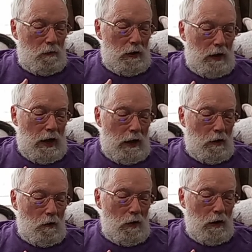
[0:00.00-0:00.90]
But
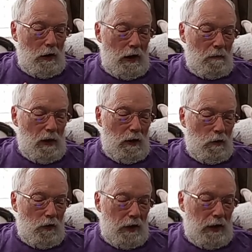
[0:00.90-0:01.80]
now let my
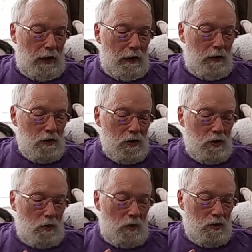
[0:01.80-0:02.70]
lord the king
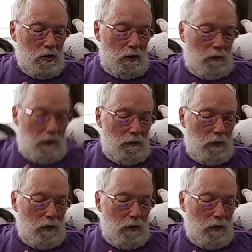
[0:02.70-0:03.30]
listen to his servant.